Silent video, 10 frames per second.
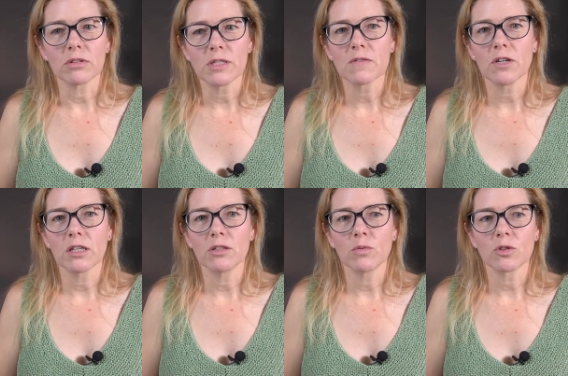It's very
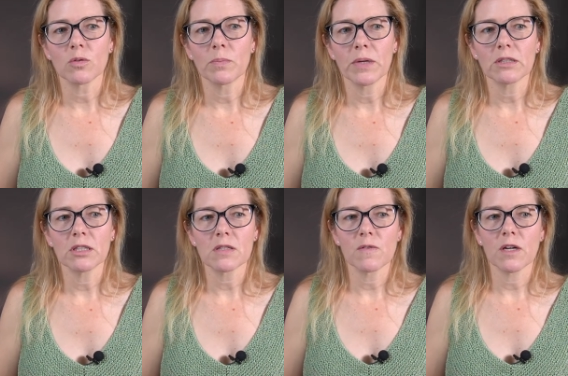unusual, but
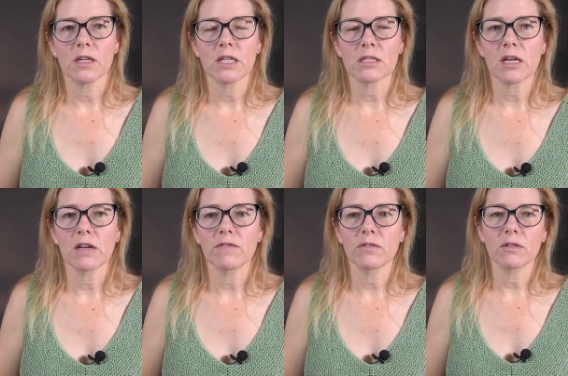it's very
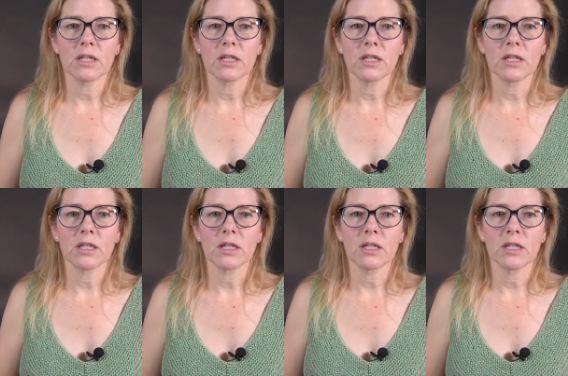insightful